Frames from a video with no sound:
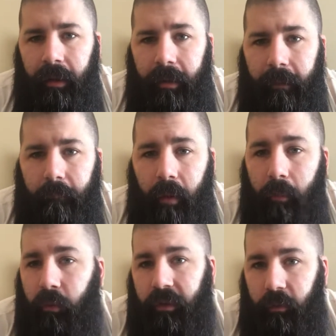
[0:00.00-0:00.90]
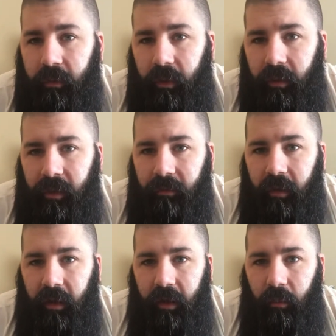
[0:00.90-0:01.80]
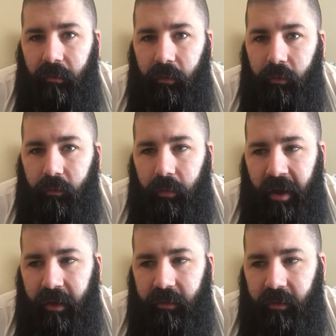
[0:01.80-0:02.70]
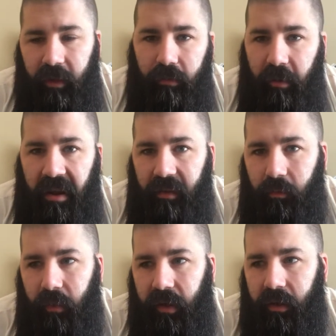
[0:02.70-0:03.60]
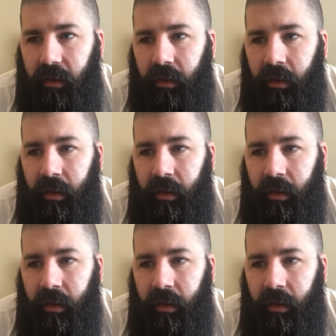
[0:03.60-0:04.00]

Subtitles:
I'm only using the Viking Revolution products like 3 days a week,